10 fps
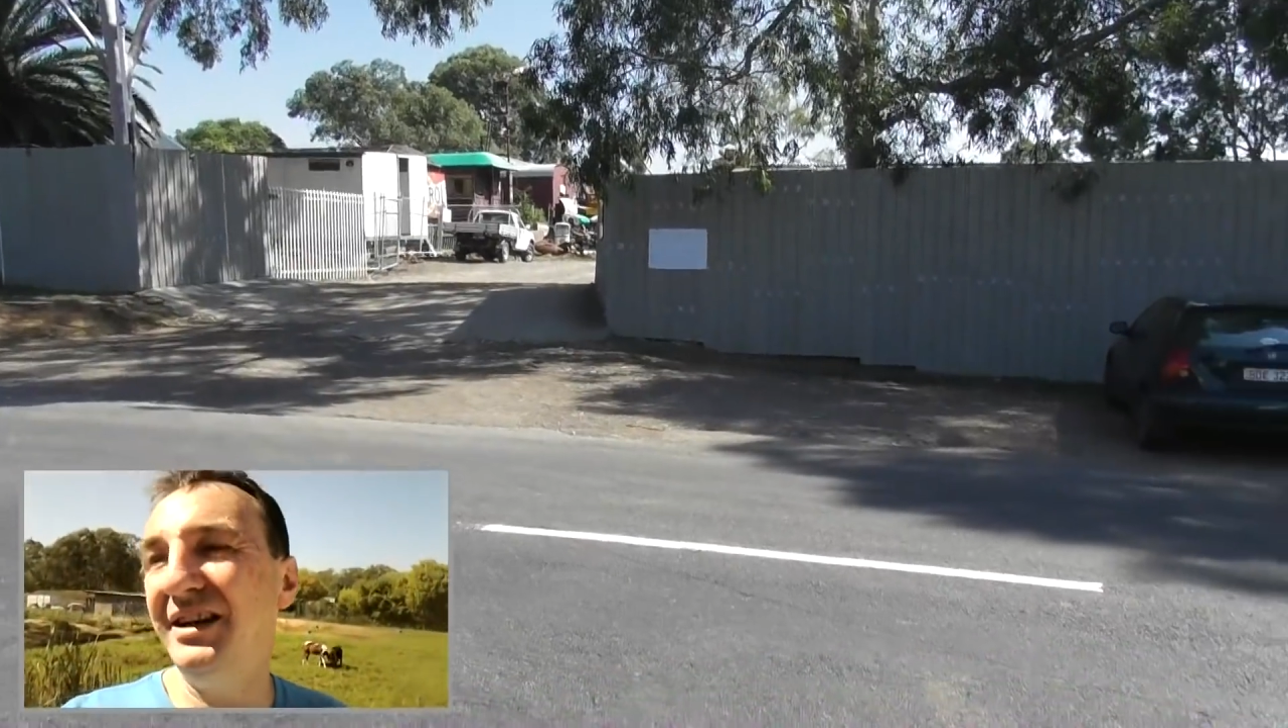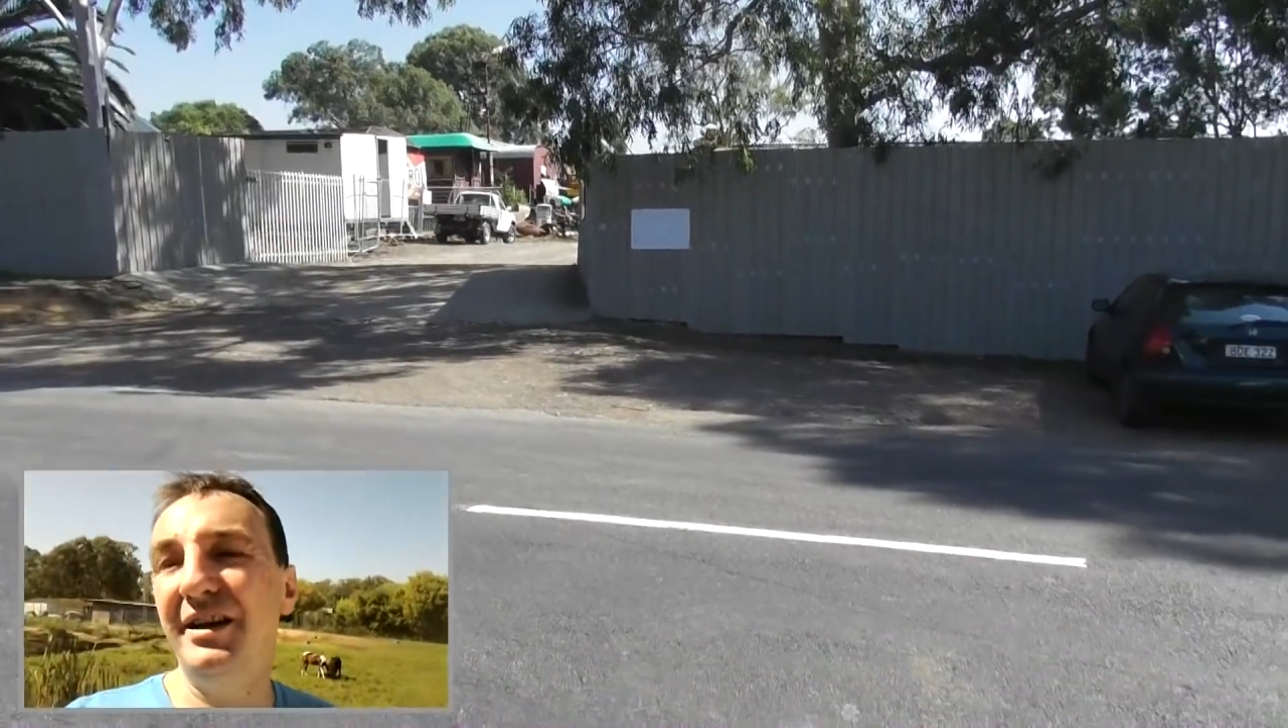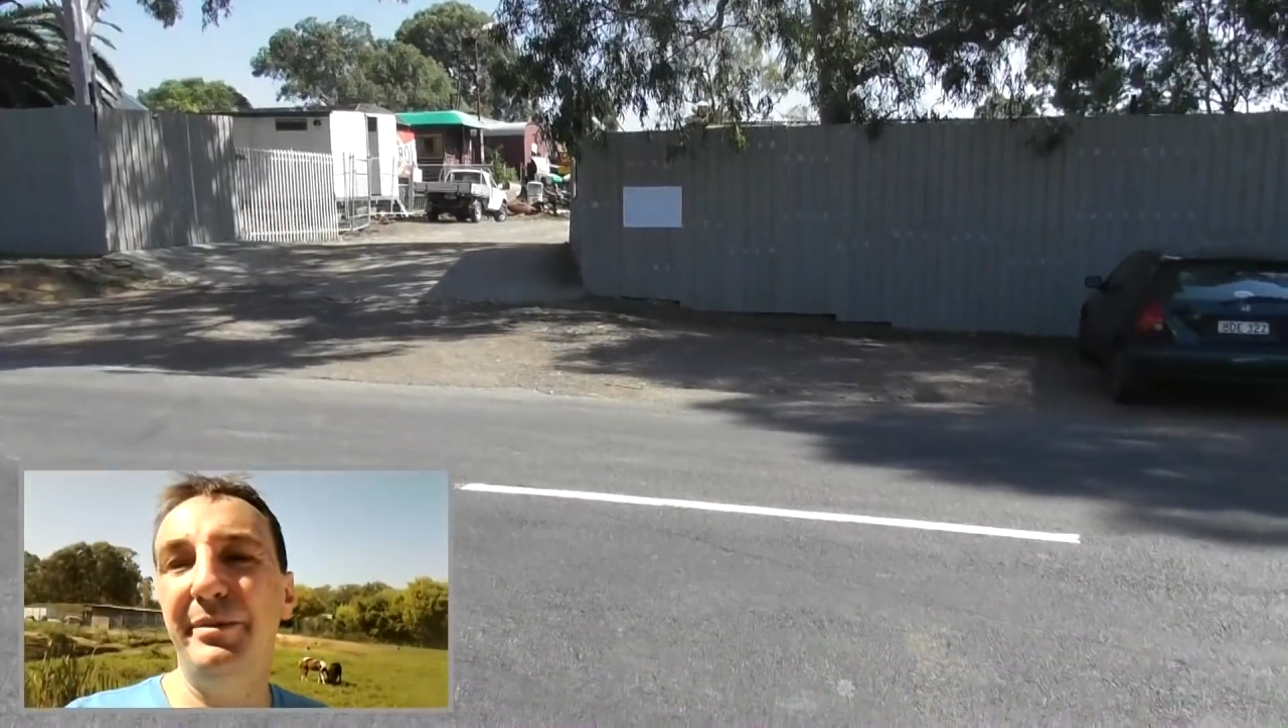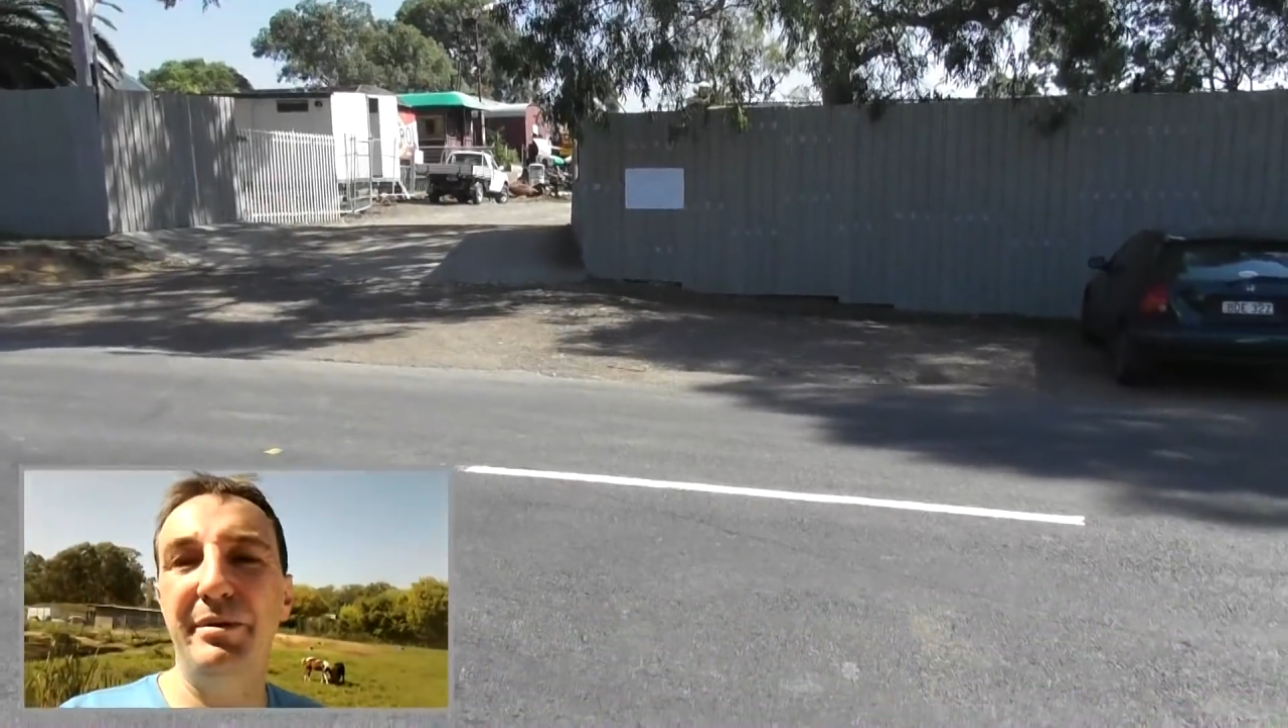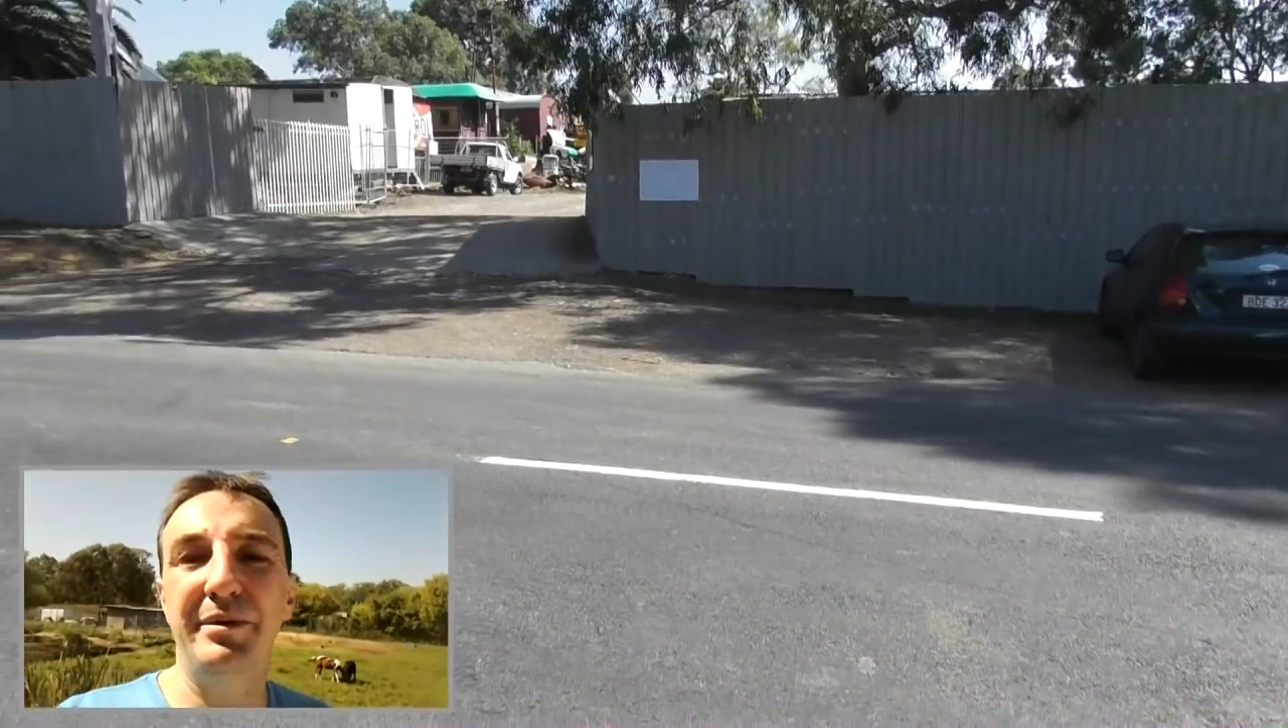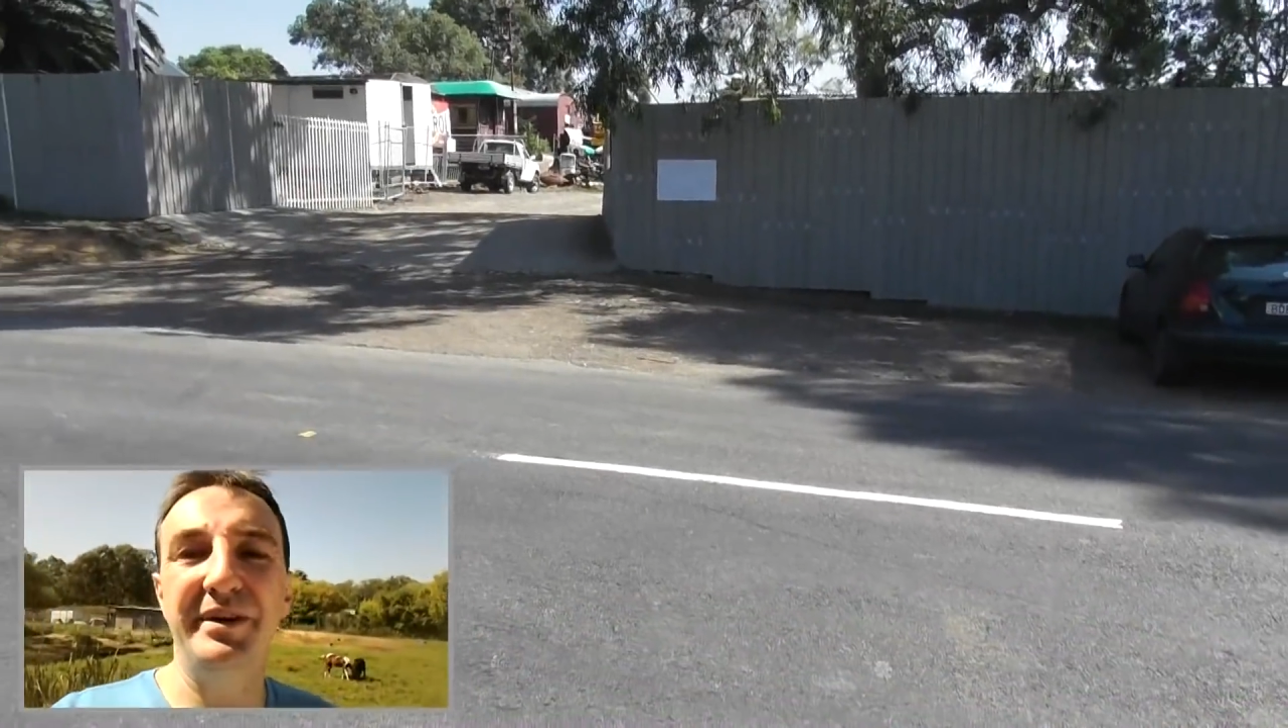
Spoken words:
leave me with